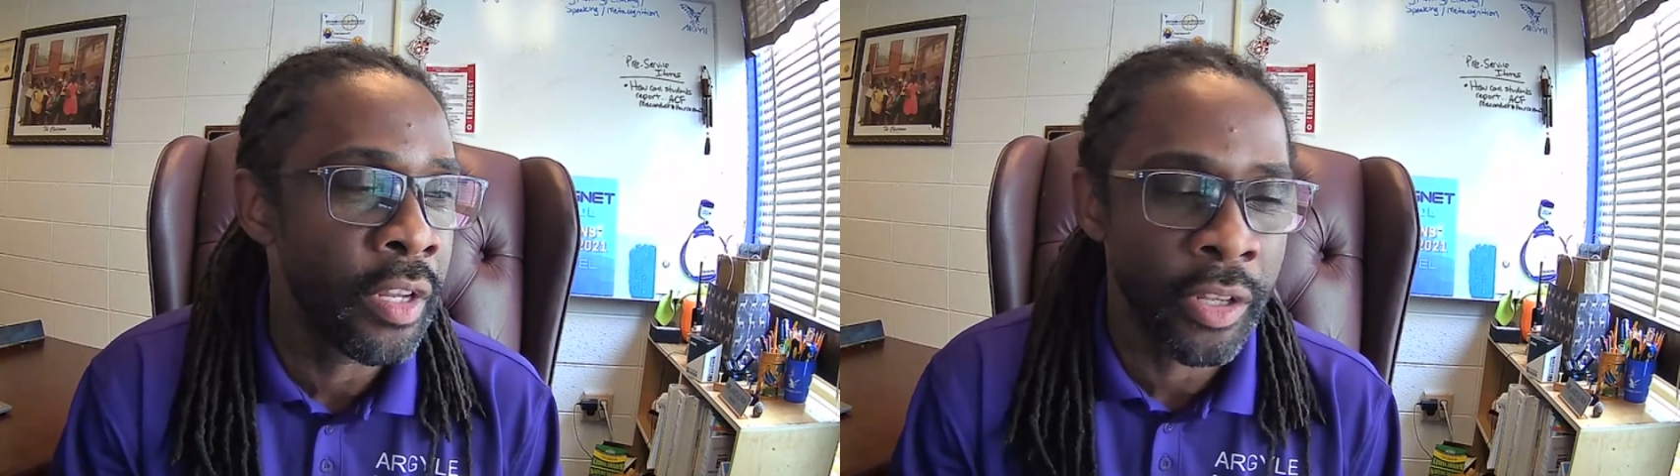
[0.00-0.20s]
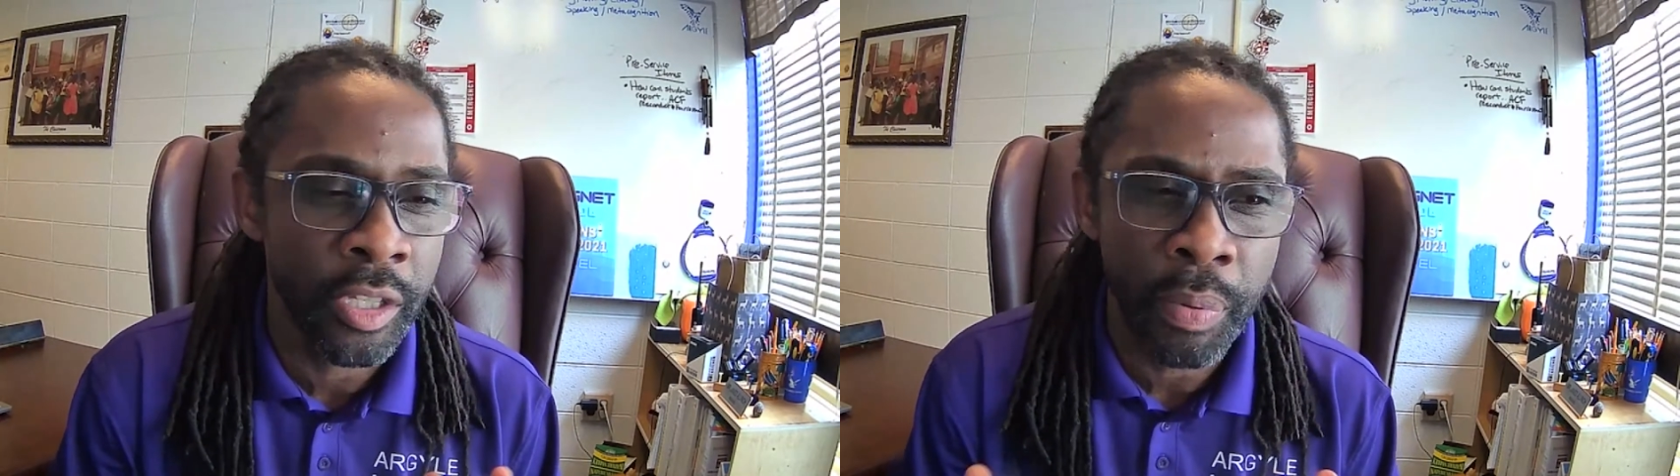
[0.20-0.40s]

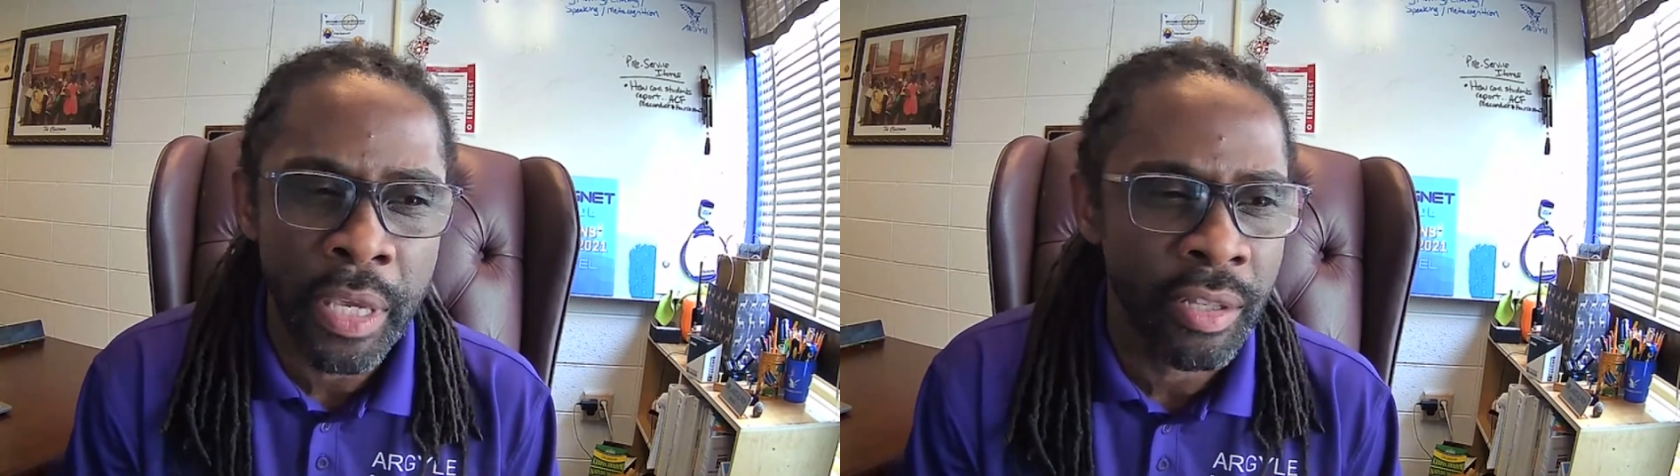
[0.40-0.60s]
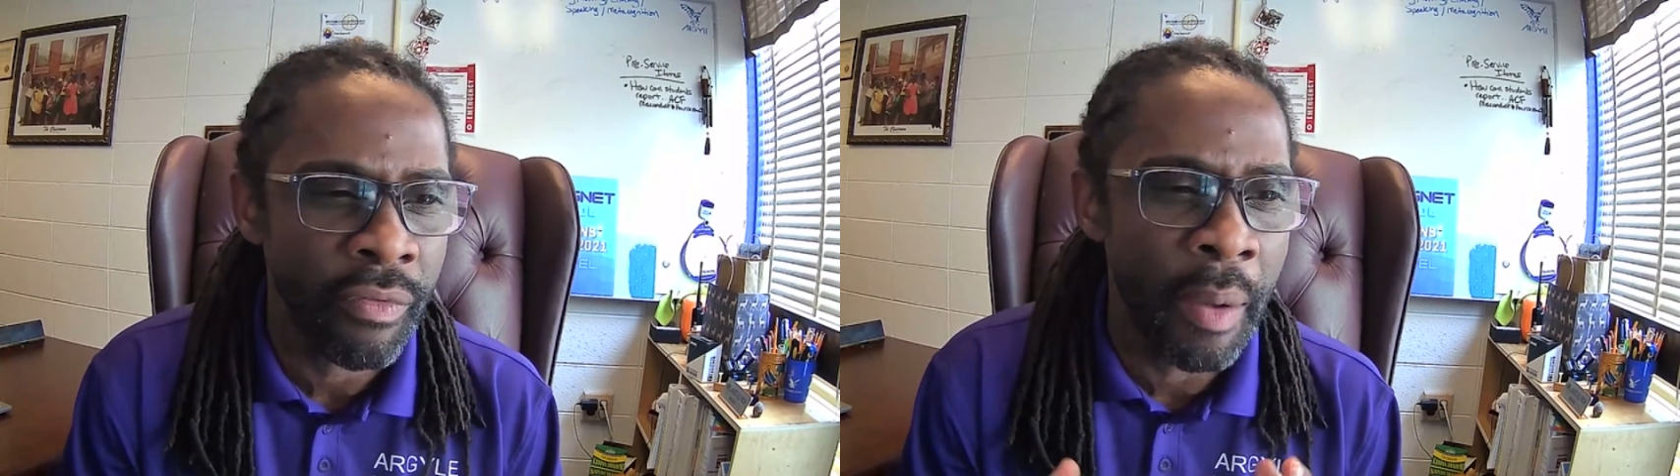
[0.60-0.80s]
this
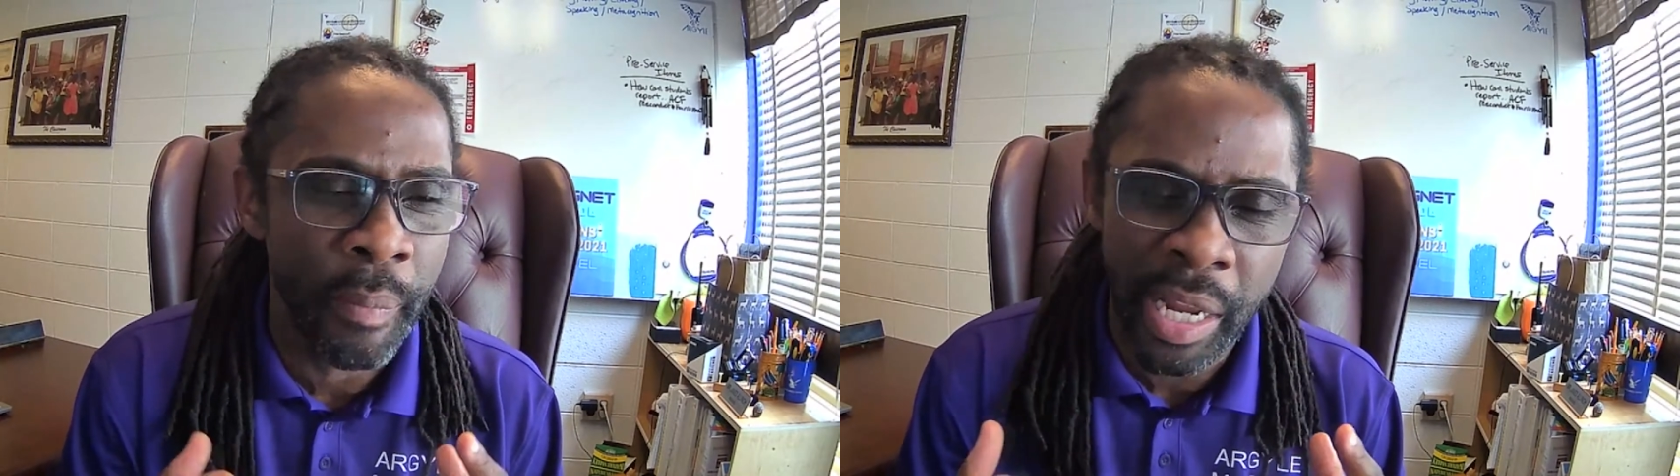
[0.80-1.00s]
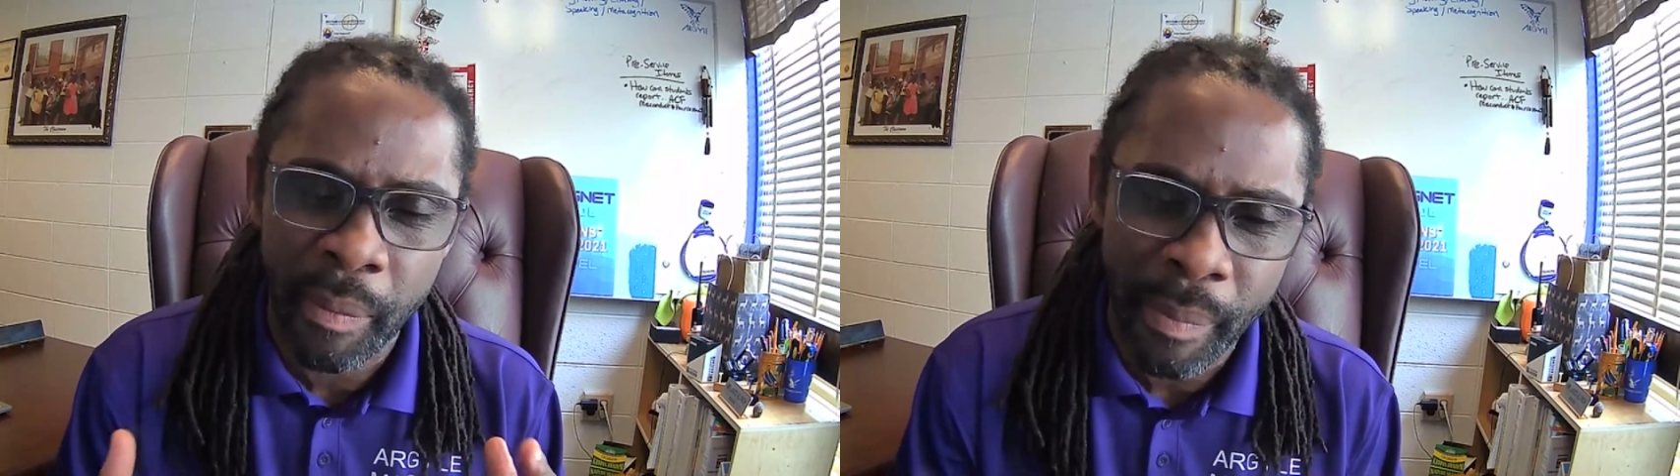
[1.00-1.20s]
piece around
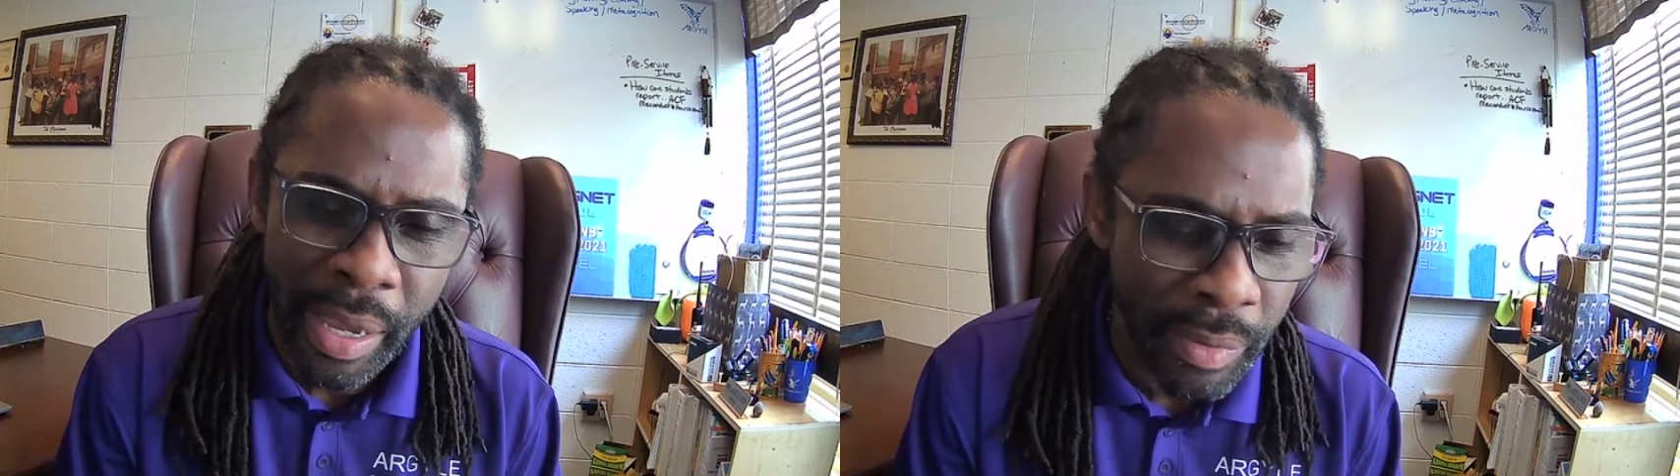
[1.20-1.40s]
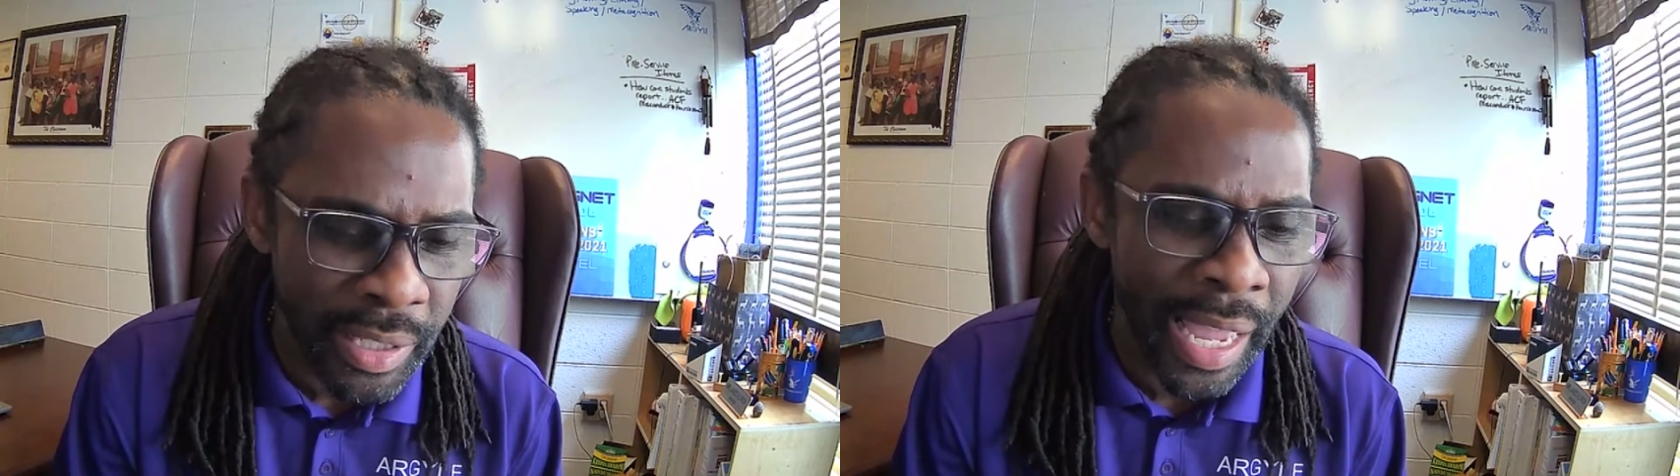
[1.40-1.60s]
being able to make
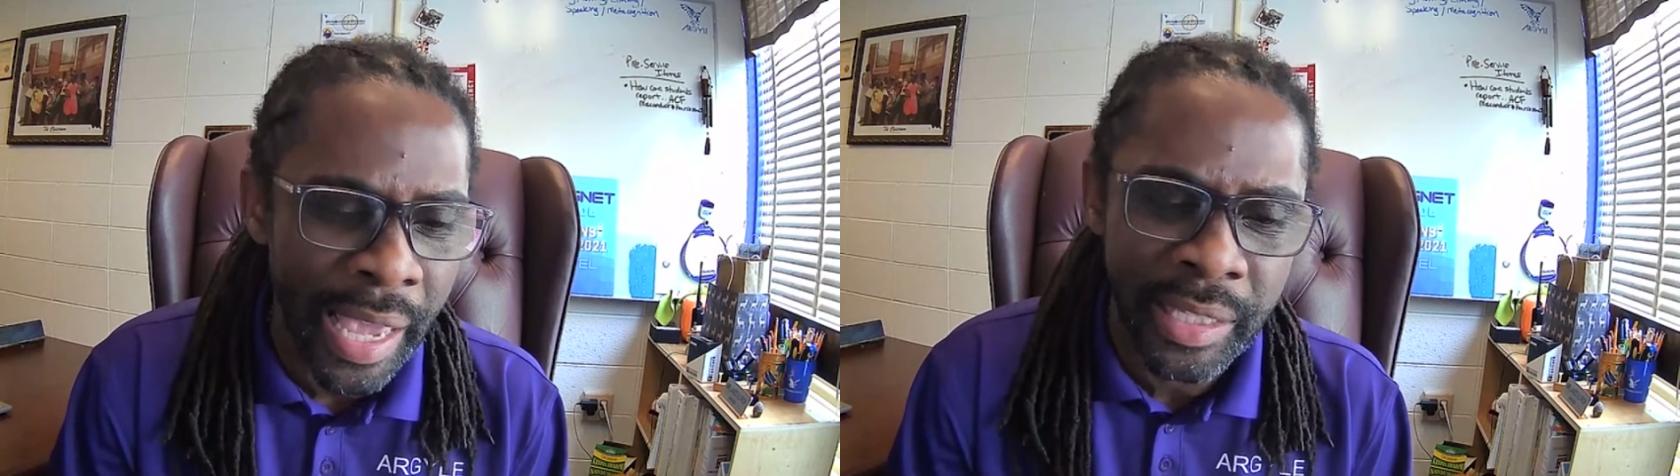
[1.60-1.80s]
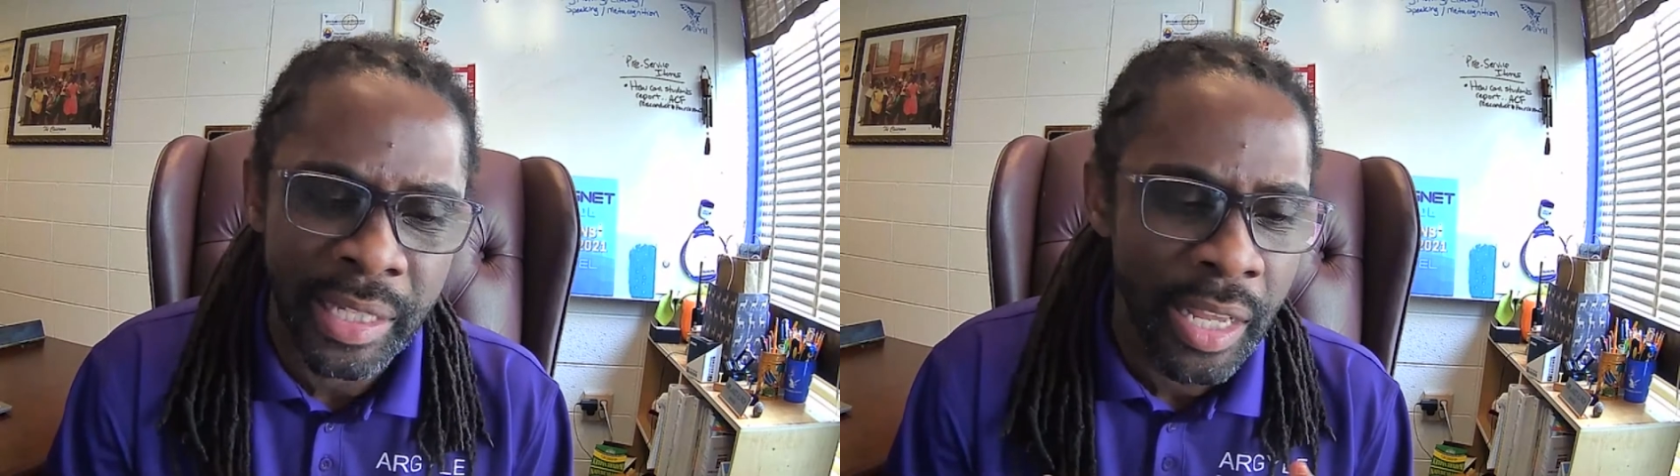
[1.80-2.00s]

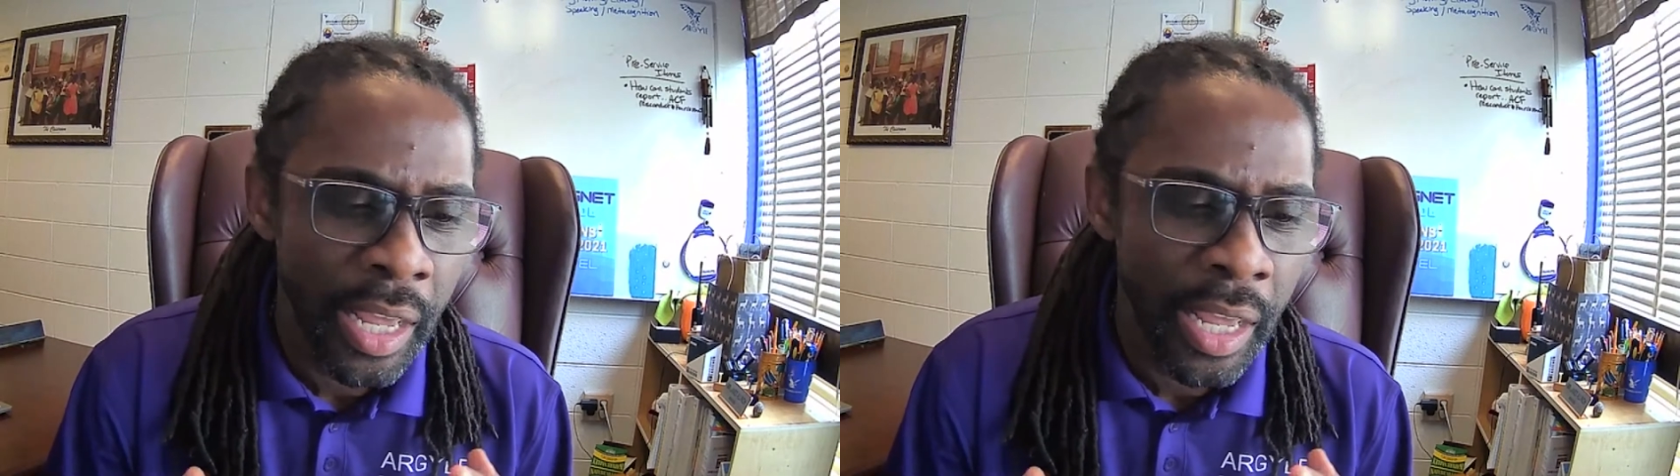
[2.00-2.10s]
mistakes and